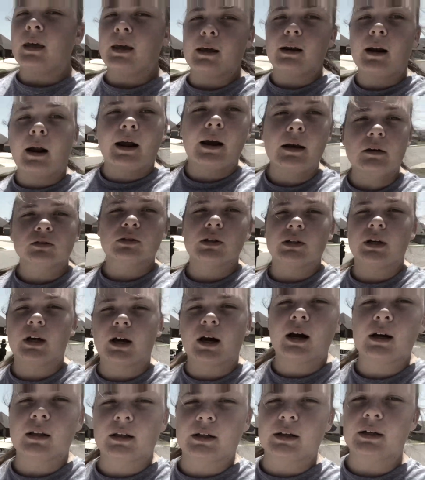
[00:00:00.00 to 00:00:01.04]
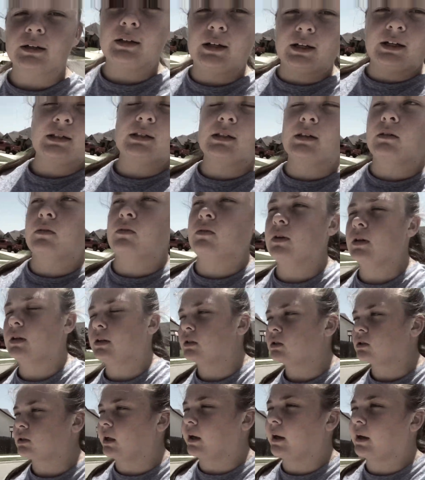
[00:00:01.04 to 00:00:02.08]
and I actually caught like a decent
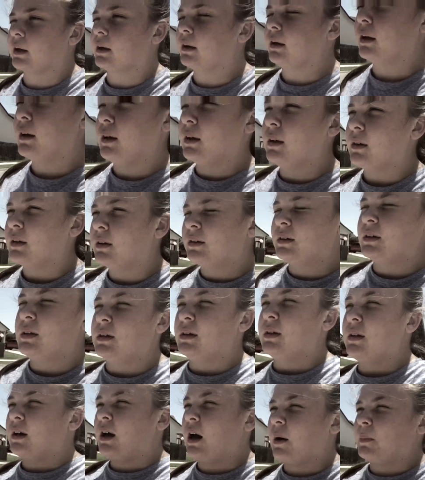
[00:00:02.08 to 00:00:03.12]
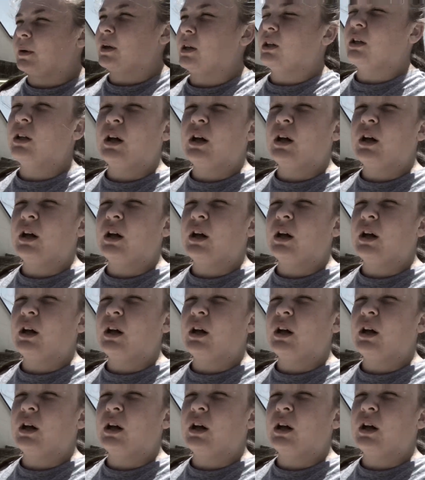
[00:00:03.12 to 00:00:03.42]
fish. Like, I mean,